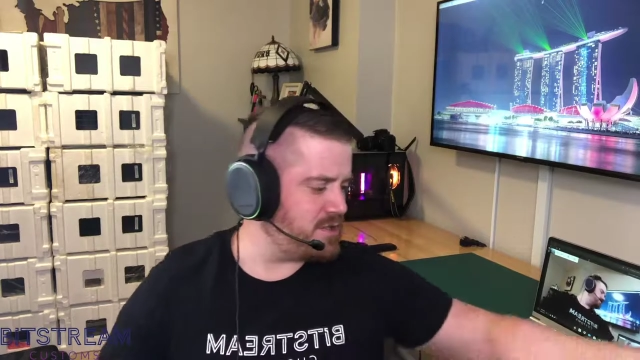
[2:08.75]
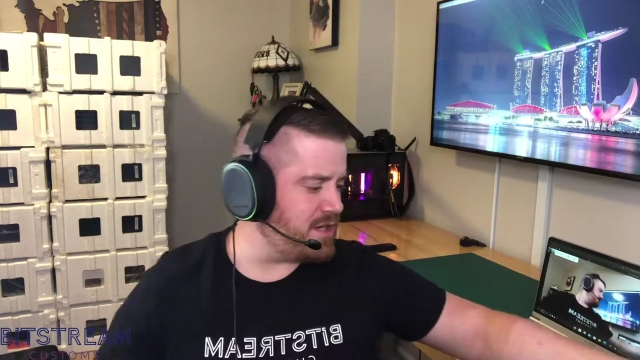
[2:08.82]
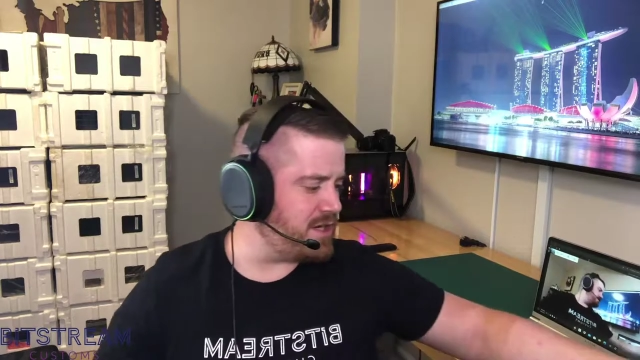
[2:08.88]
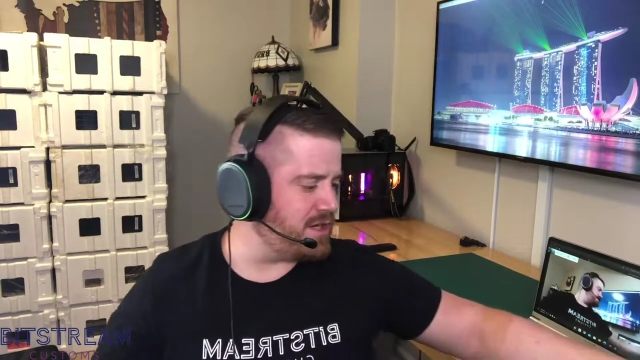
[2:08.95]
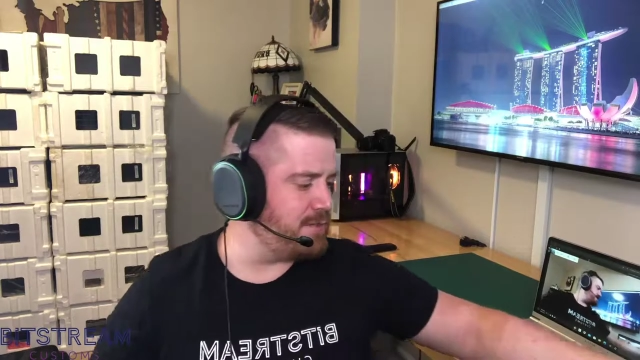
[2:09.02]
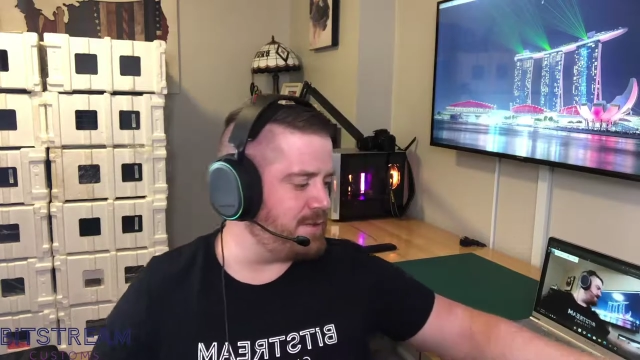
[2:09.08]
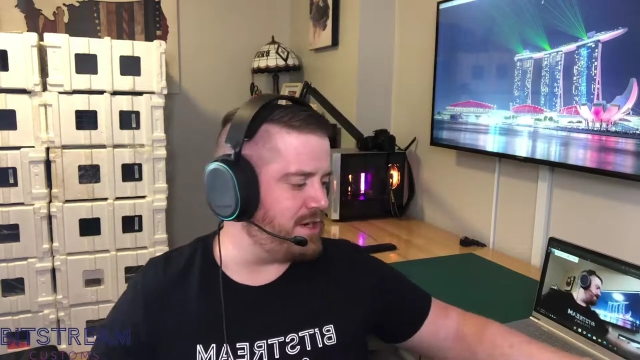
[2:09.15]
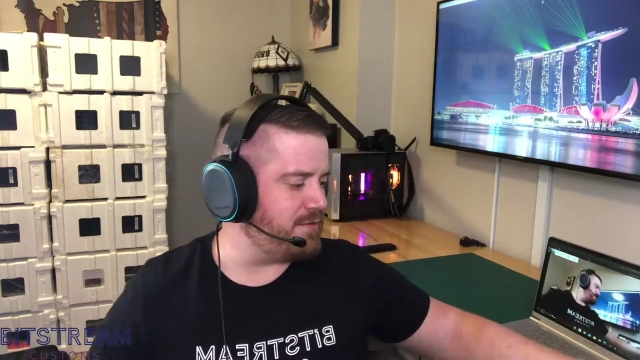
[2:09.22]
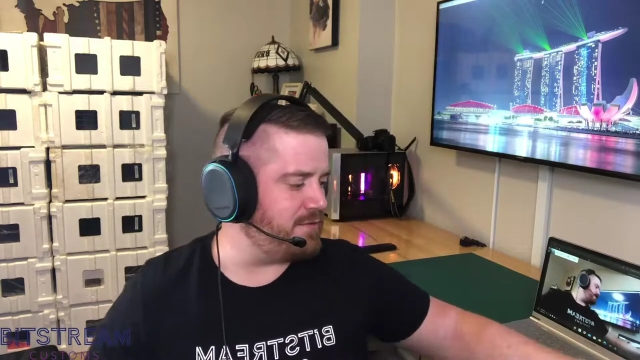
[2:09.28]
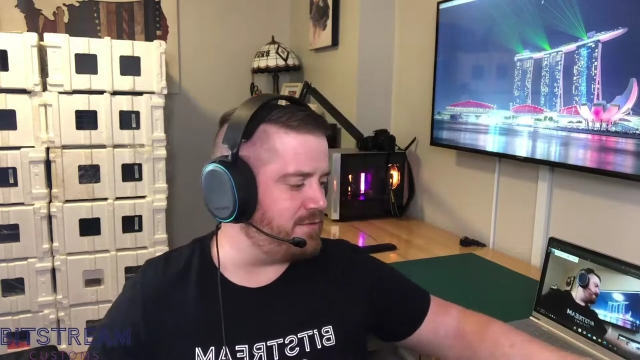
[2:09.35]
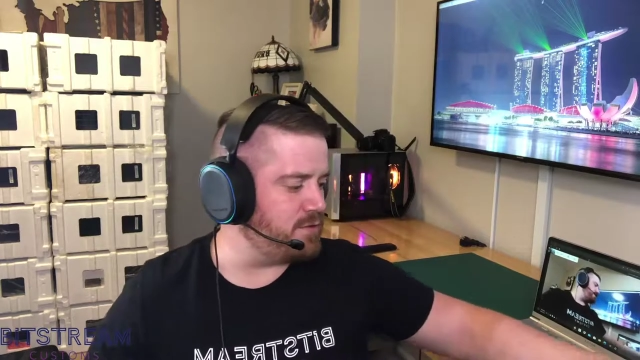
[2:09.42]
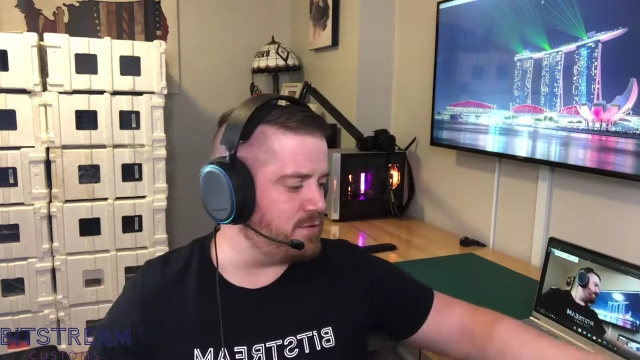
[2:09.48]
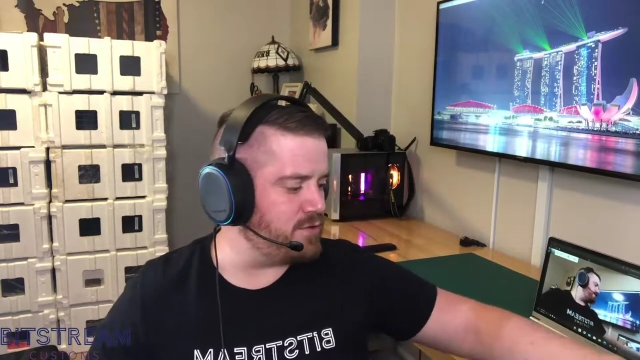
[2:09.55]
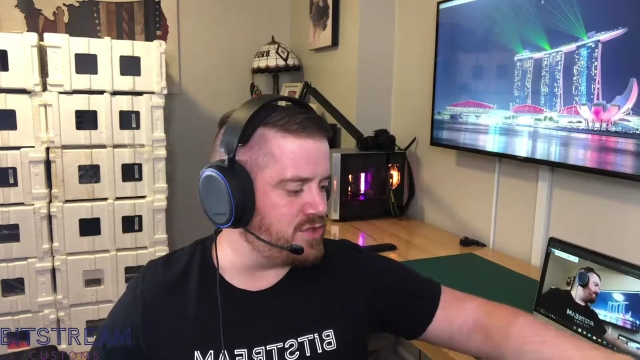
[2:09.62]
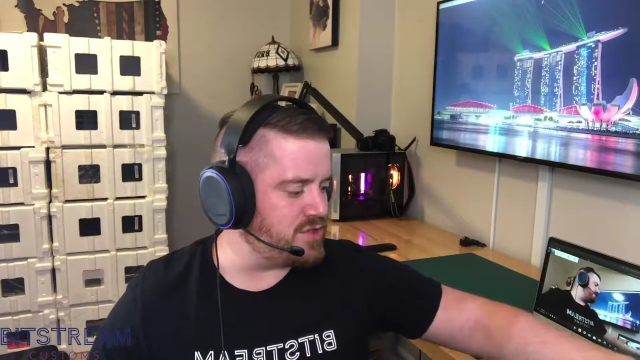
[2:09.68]
talking about
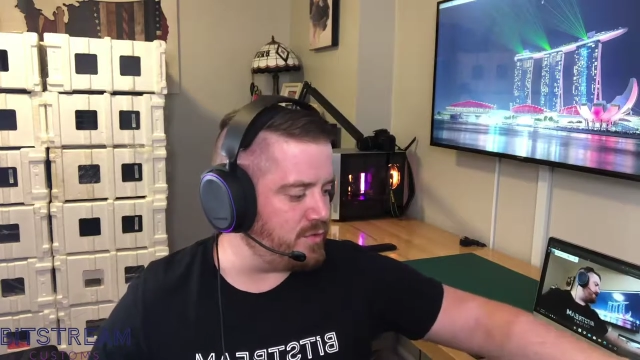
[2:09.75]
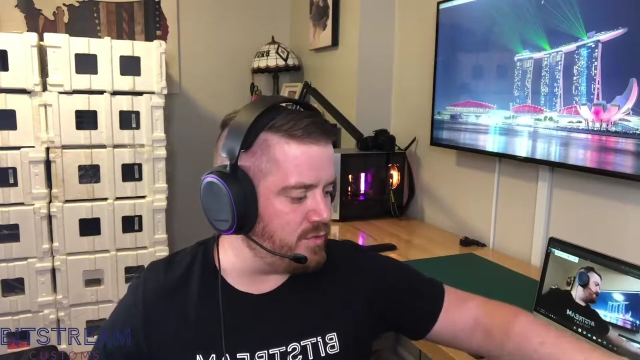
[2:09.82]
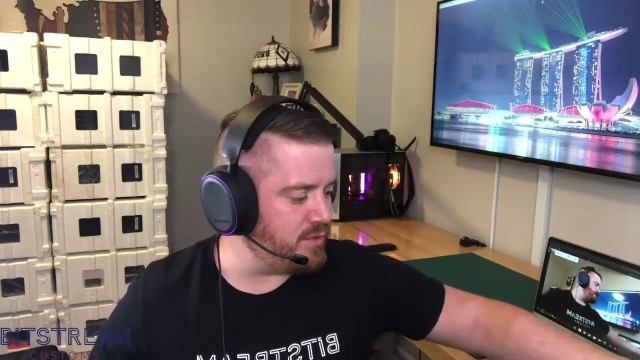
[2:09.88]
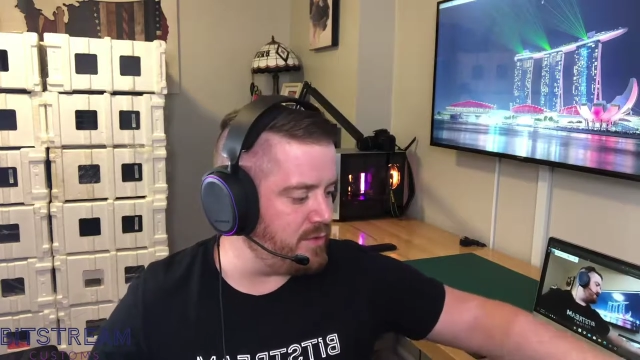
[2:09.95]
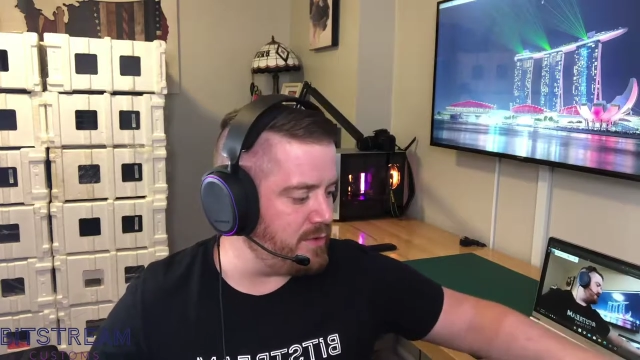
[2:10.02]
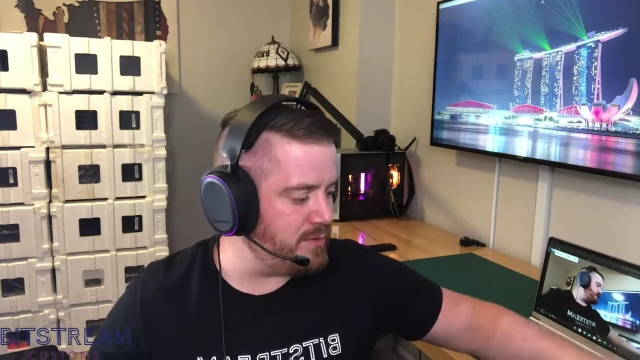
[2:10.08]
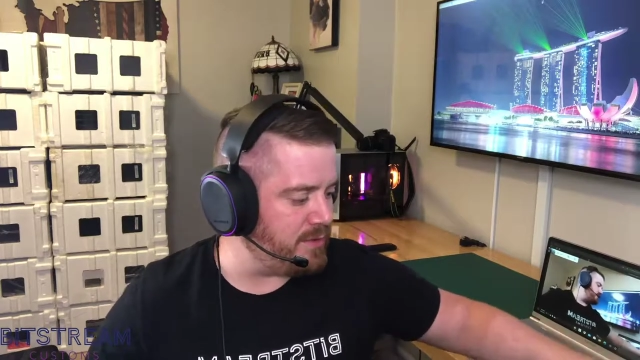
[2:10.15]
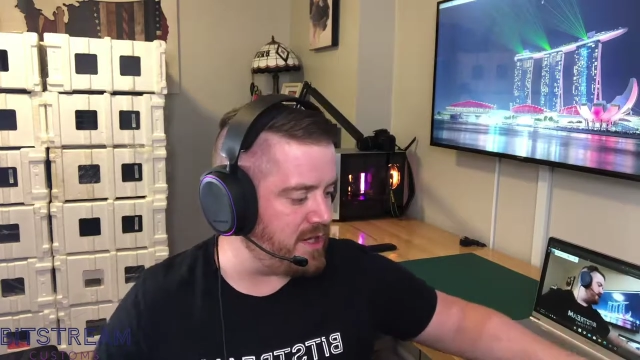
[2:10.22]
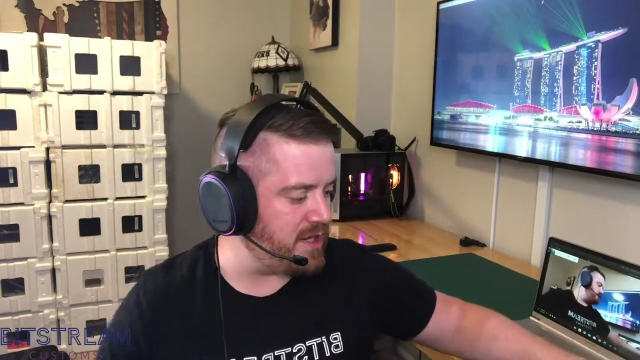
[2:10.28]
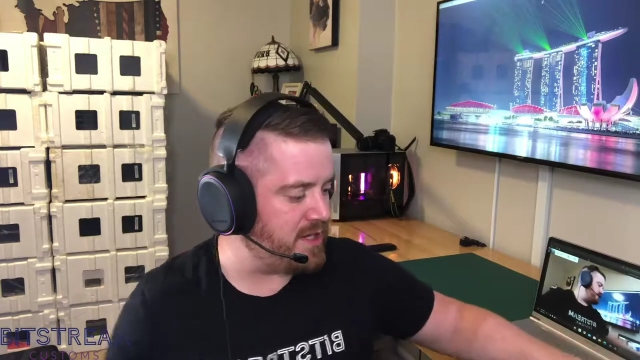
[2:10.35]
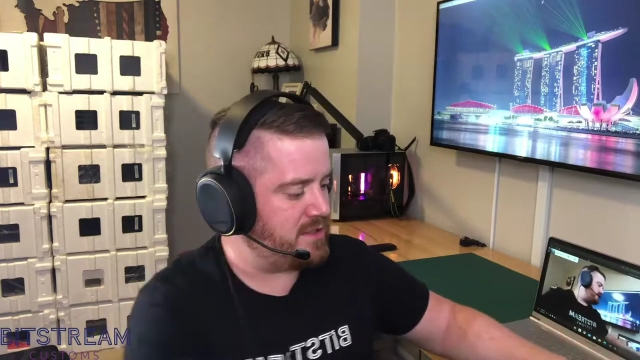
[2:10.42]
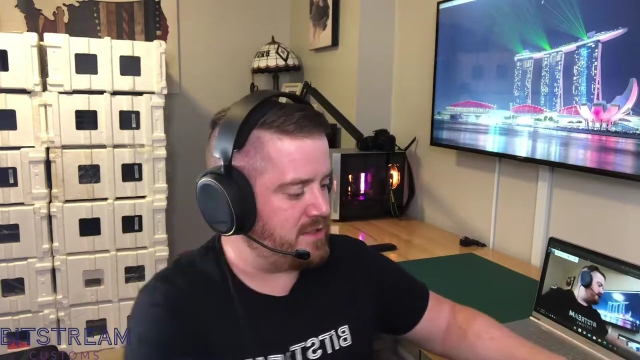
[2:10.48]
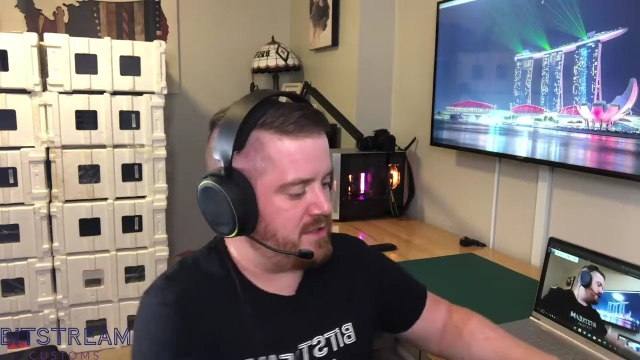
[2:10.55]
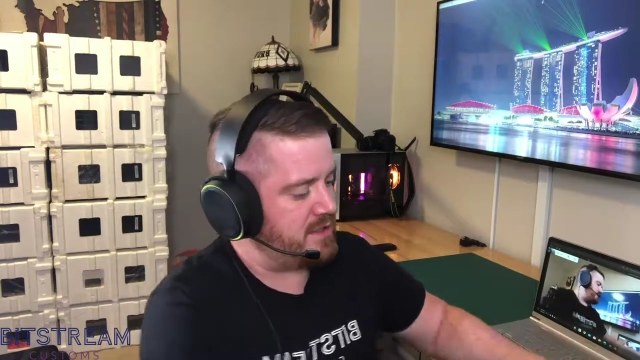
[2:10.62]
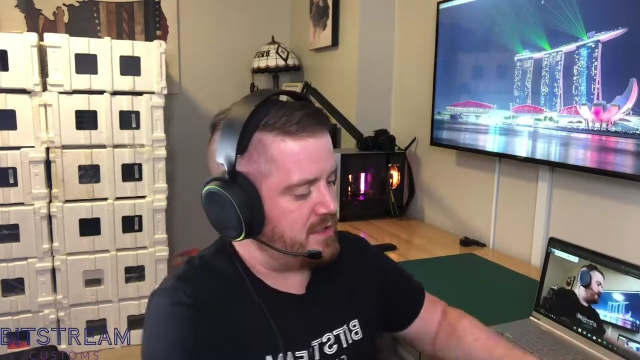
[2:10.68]
first what we bought.